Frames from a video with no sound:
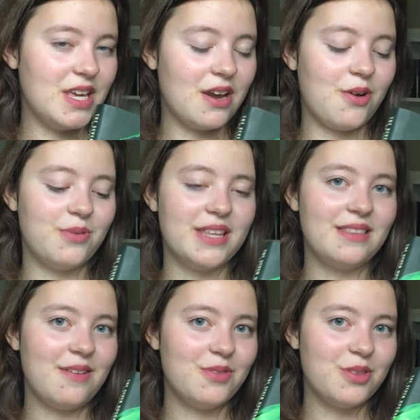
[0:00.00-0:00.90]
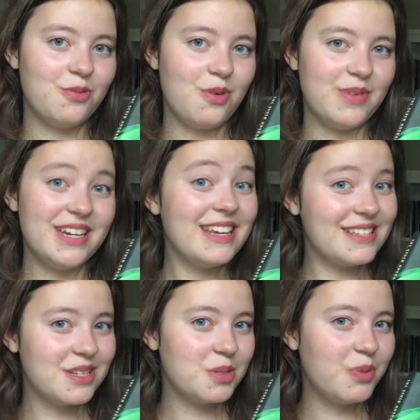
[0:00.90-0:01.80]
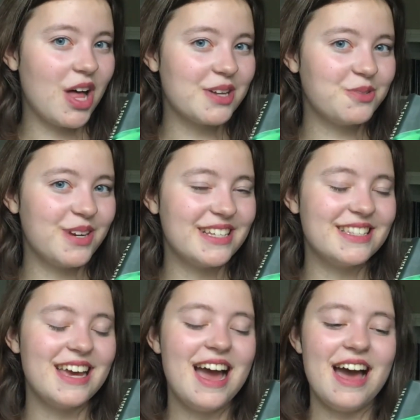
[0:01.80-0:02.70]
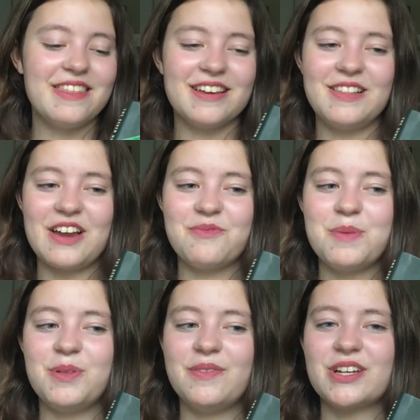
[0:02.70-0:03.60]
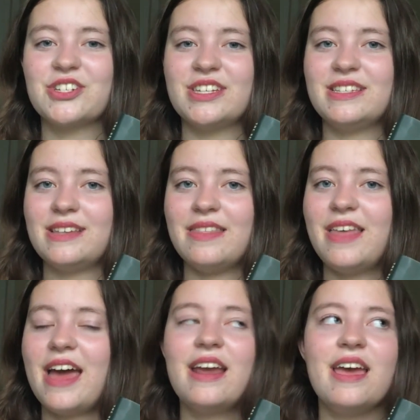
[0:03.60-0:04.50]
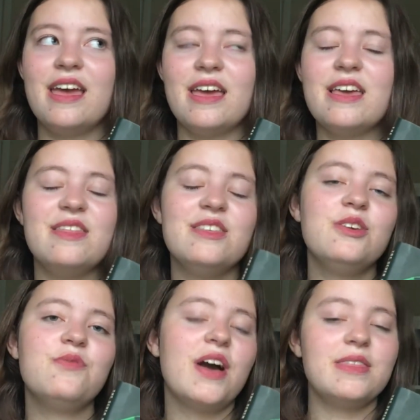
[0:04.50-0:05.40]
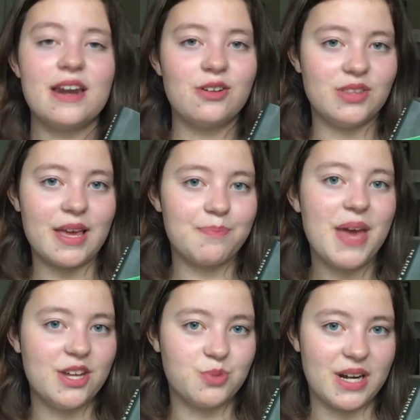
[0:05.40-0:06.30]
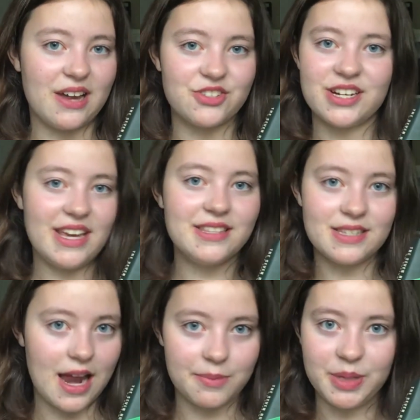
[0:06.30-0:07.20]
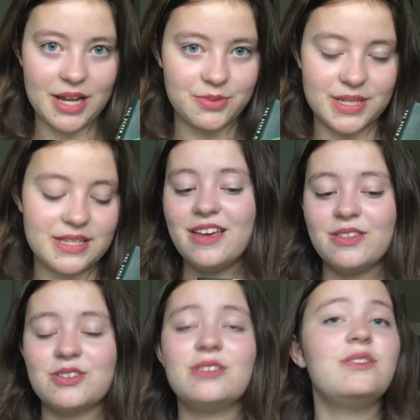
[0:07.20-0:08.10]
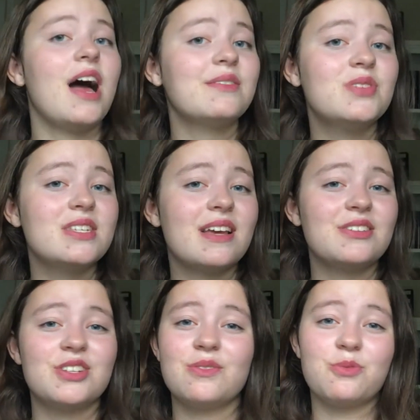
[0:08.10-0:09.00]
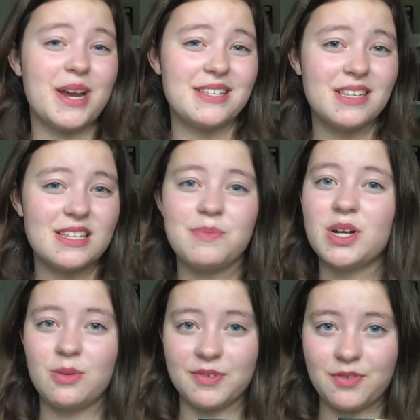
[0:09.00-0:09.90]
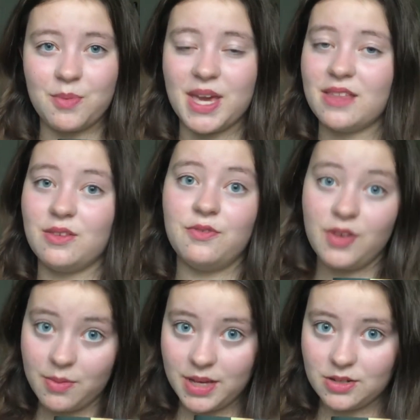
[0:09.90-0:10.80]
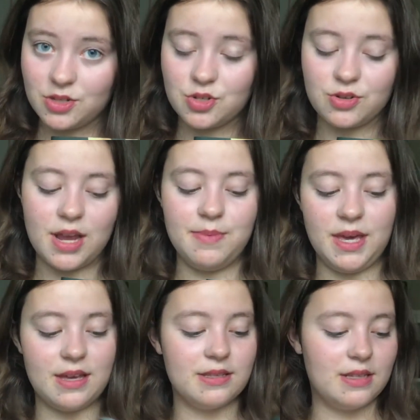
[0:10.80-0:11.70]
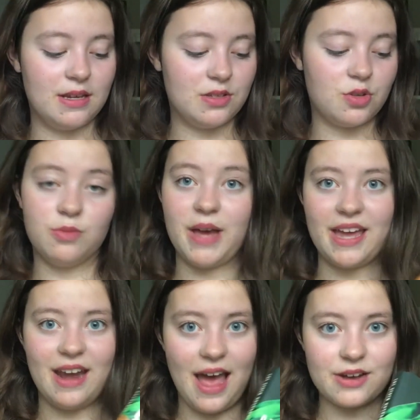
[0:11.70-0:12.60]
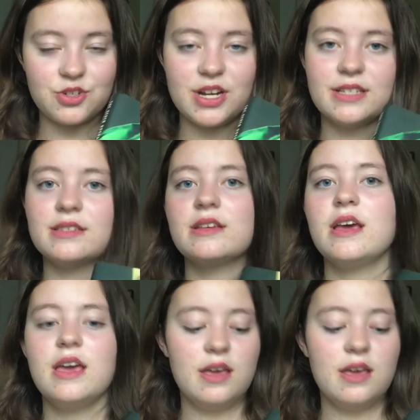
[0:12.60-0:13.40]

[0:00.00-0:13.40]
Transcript: you know, in love with a woman isn't a plot twist. I think a lot of people have actually said that. You find that on like page 100. It's not a plot twist. There's a lot of discussion of racism and homophobia in the film industry because it is told by an actress,